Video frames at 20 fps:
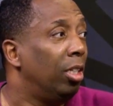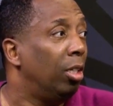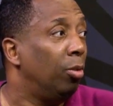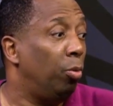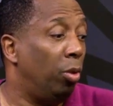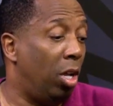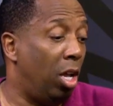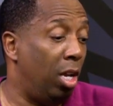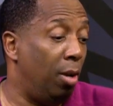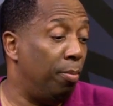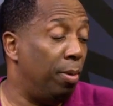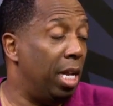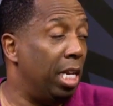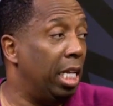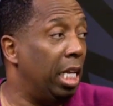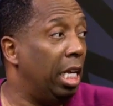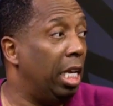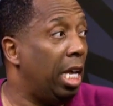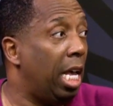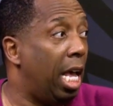With all the money
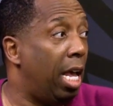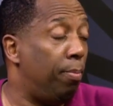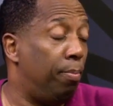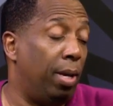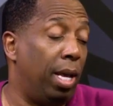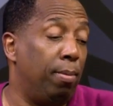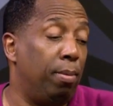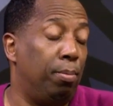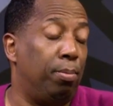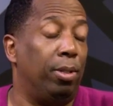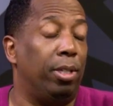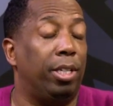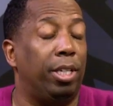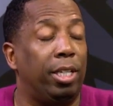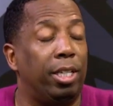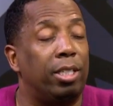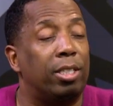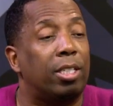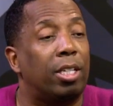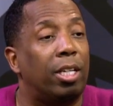he got, baby,
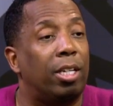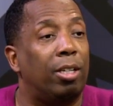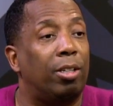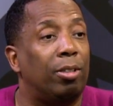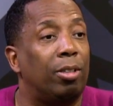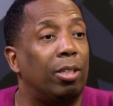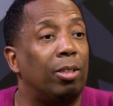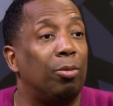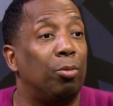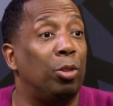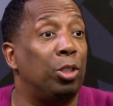please, hell.